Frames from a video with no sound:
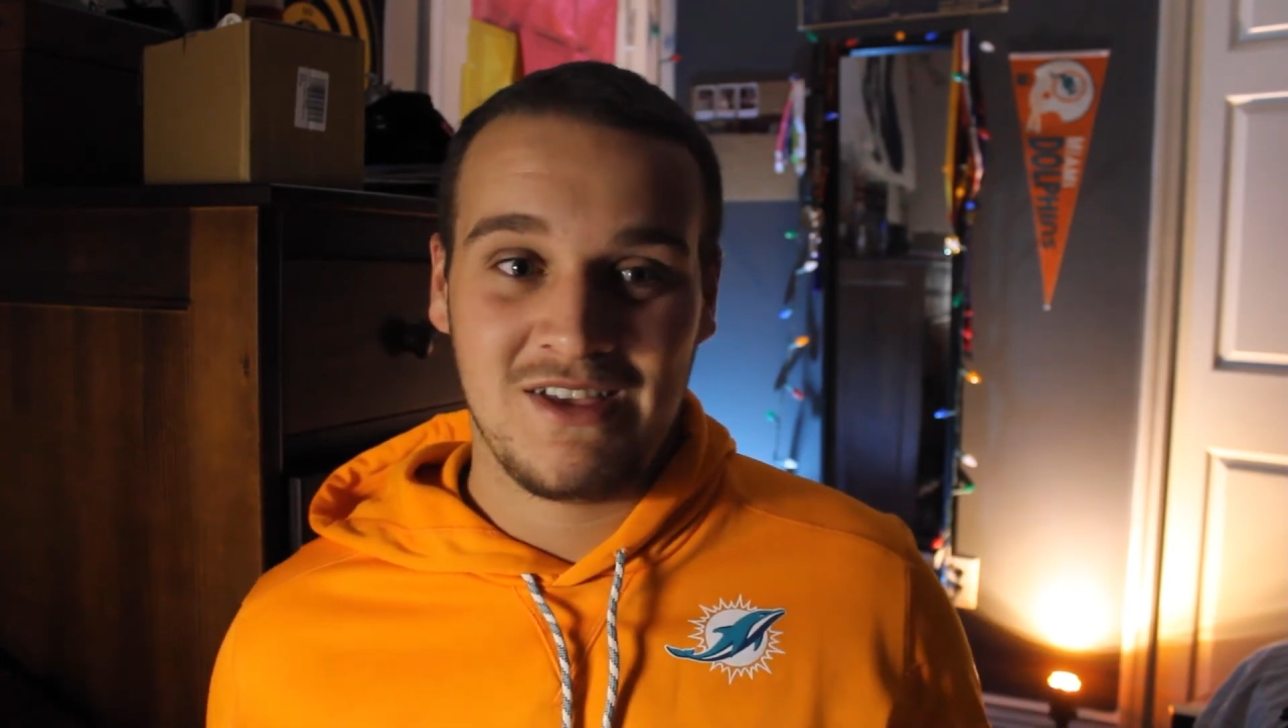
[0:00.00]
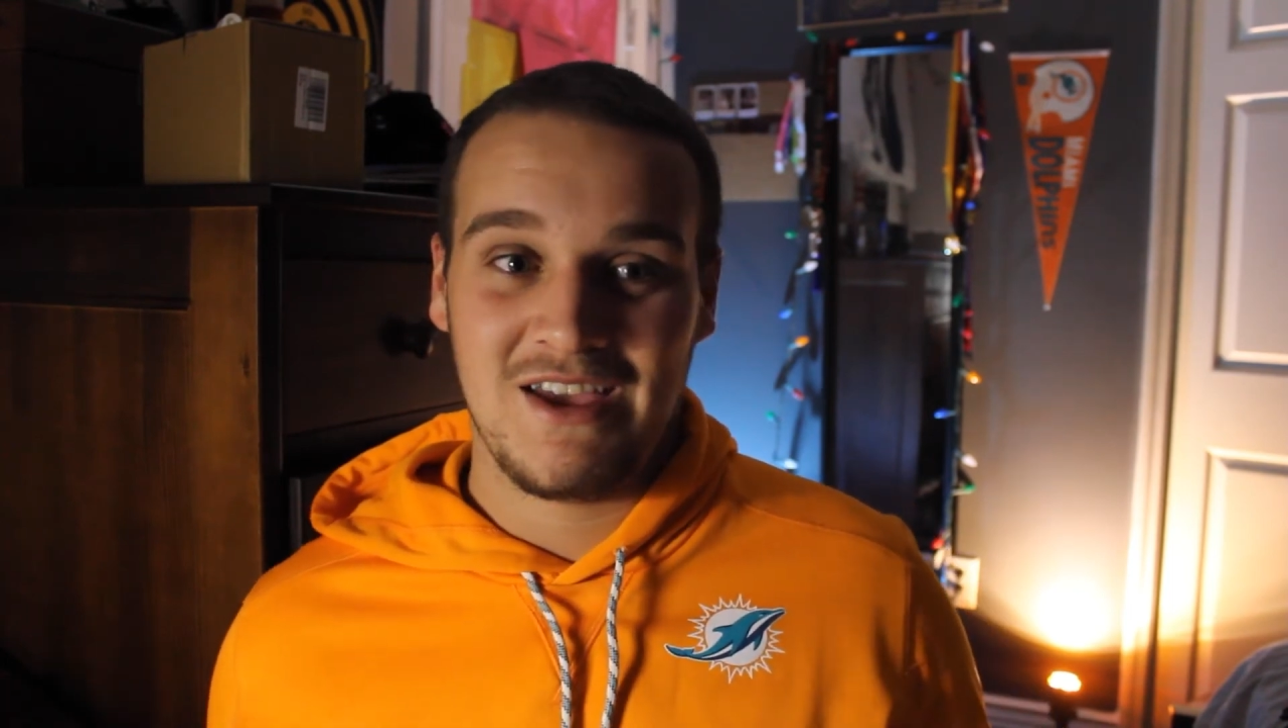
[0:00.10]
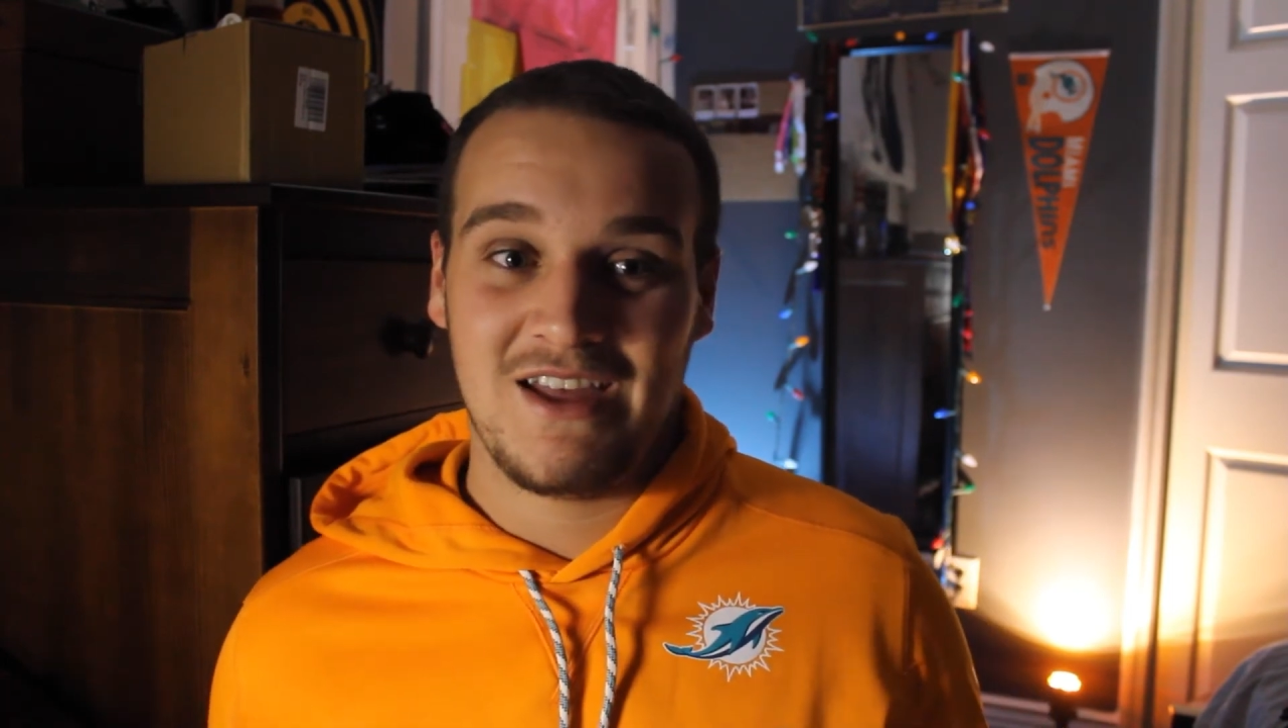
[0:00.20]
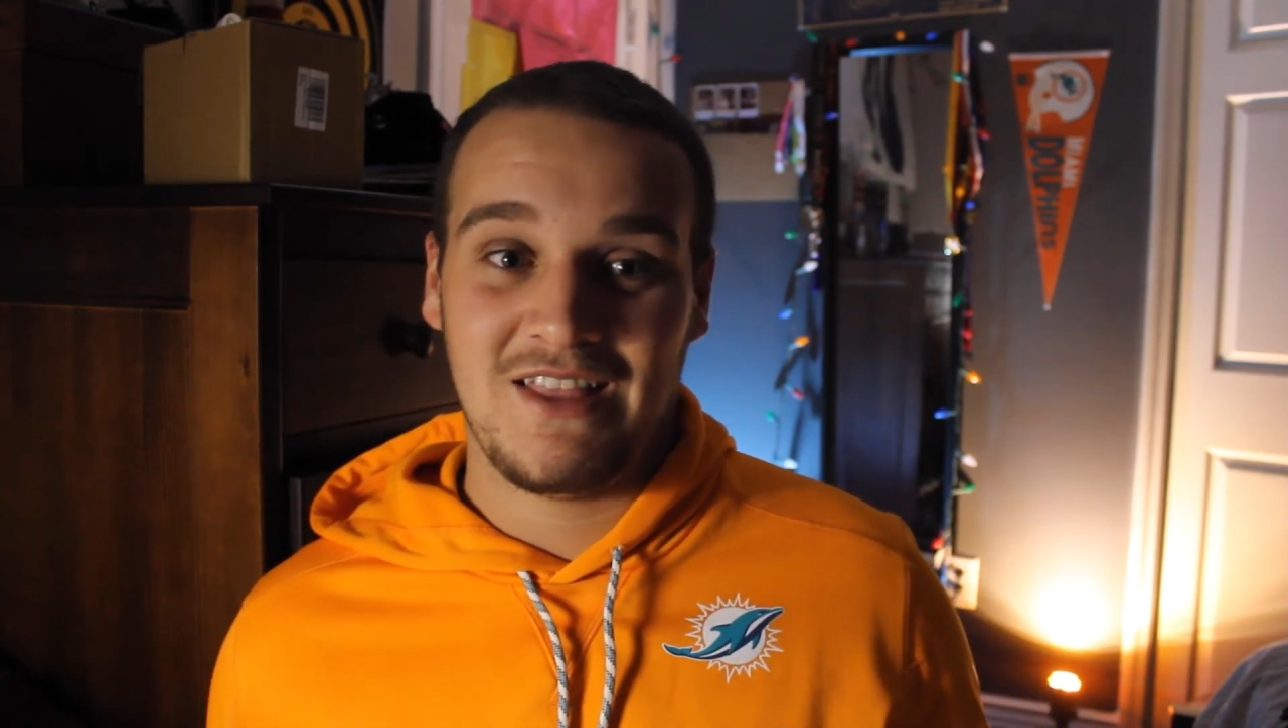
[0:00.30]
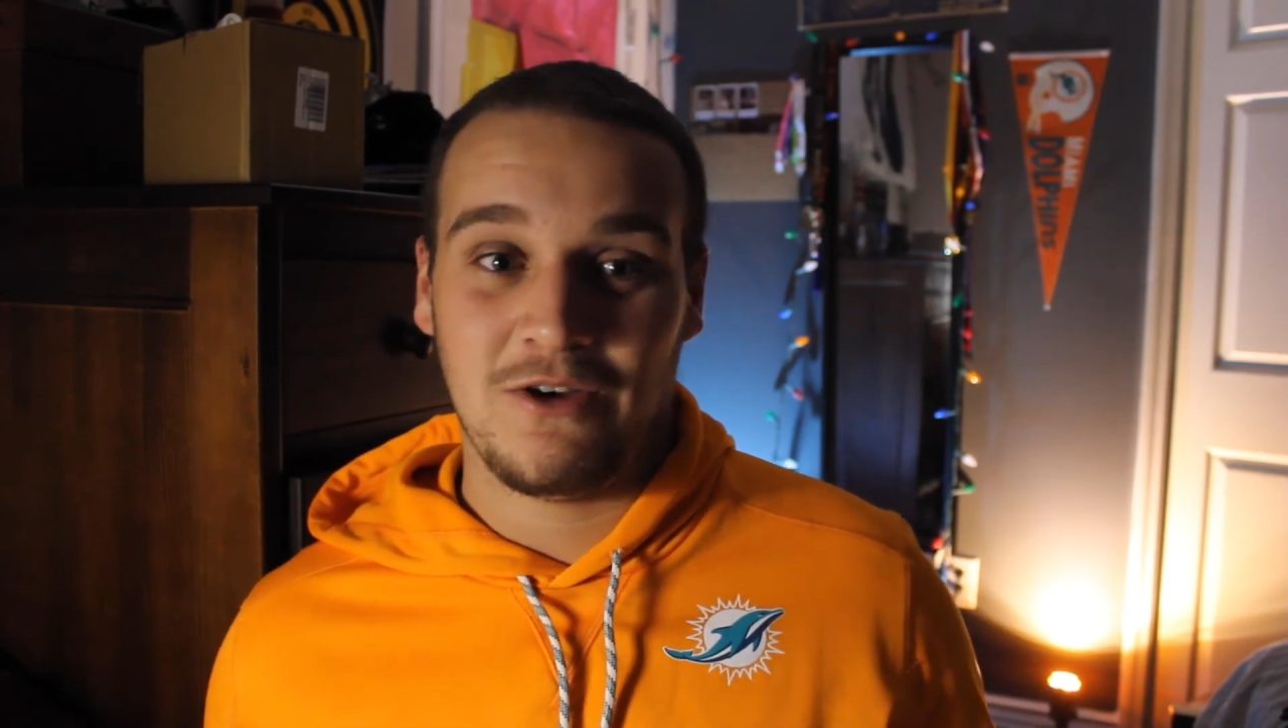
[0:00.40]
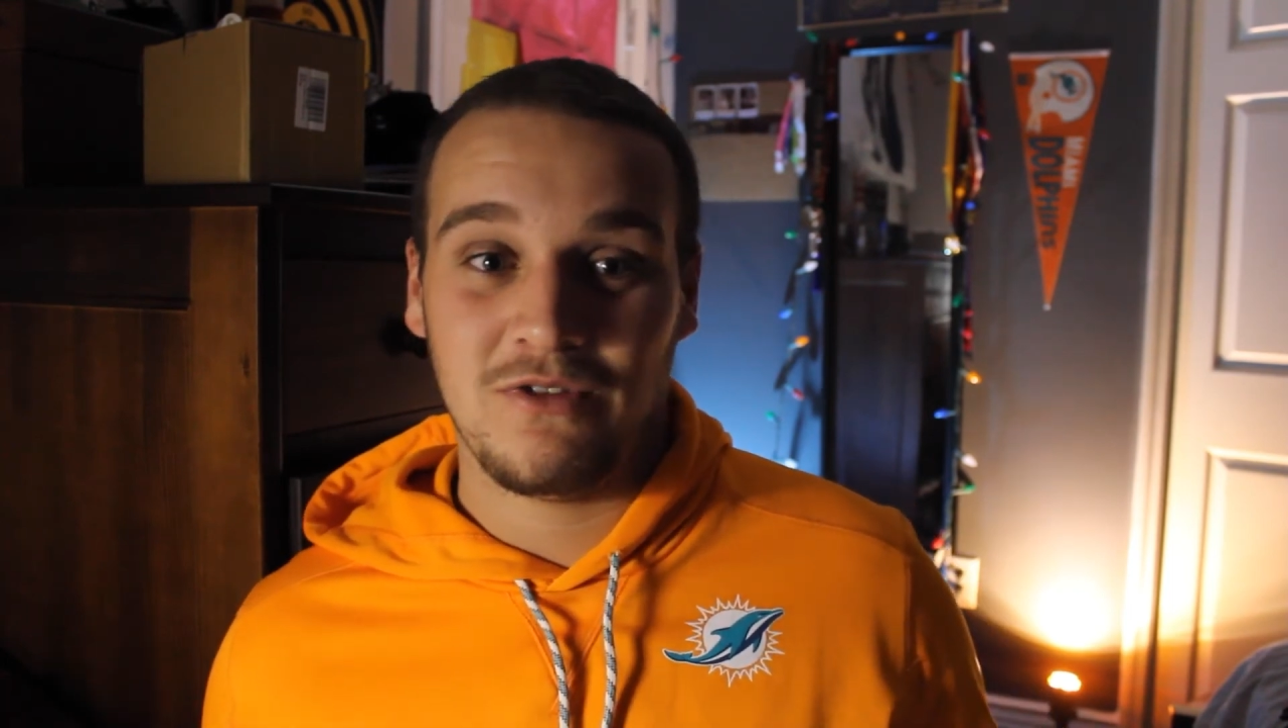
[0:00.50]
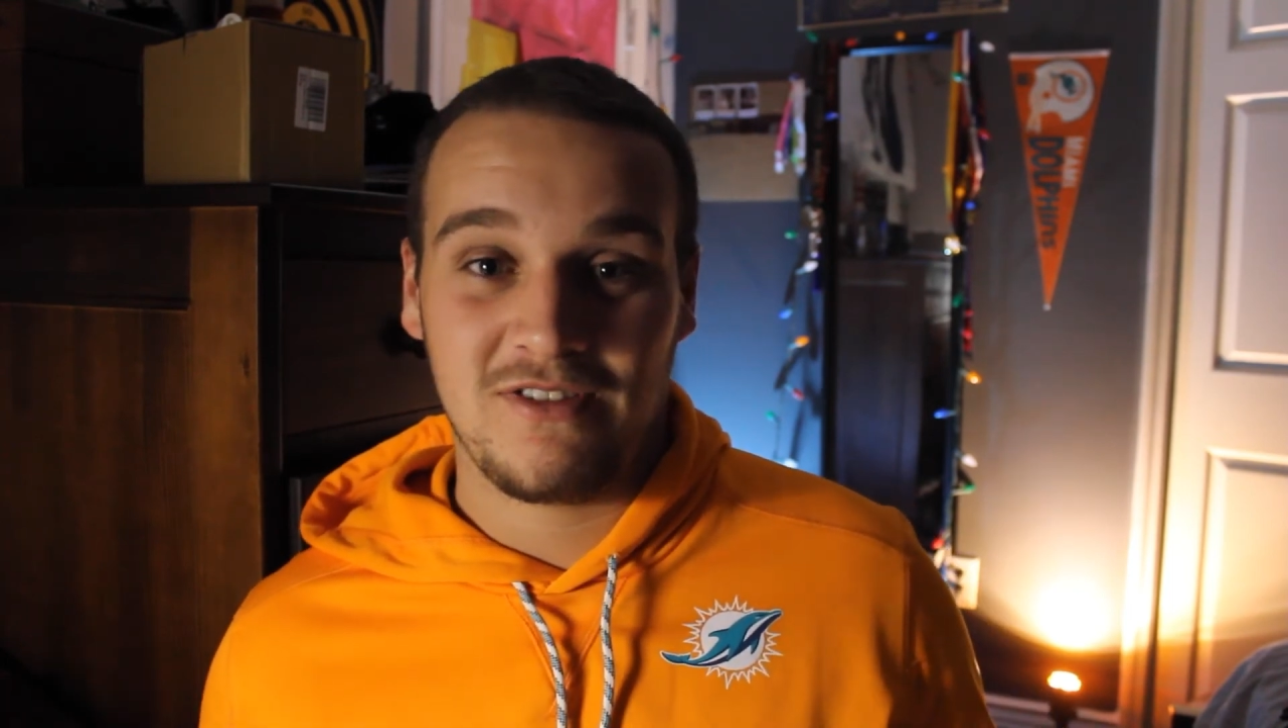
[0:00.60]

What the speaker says: and they only